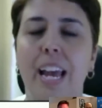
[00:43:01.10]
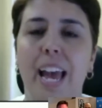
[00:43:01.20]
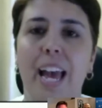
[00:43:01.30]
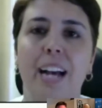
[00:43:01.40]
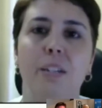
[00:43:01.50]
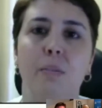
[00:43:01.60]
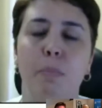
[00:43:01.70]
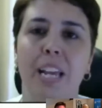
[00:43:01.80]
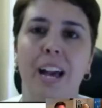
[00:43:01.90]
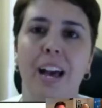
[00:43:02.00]
And
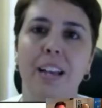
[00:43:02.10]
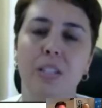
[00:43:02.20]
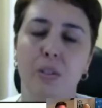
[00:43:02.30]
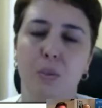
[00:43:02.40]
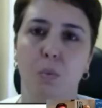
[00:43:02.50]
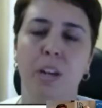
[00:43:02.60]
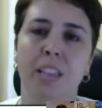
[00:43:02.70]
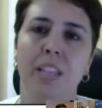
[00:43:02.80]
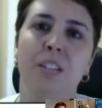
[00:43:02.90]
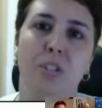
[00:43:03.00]
because what
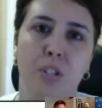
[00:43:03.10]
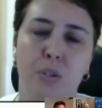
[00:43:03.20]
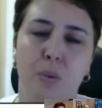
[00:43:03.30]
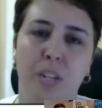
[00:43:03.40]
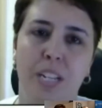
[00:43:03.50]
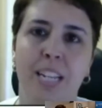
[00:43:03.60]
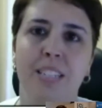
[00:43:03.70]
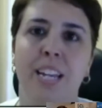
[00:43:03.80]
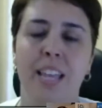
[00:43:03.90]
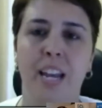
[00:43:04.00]
these do is they
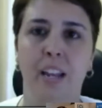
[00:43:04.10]
say that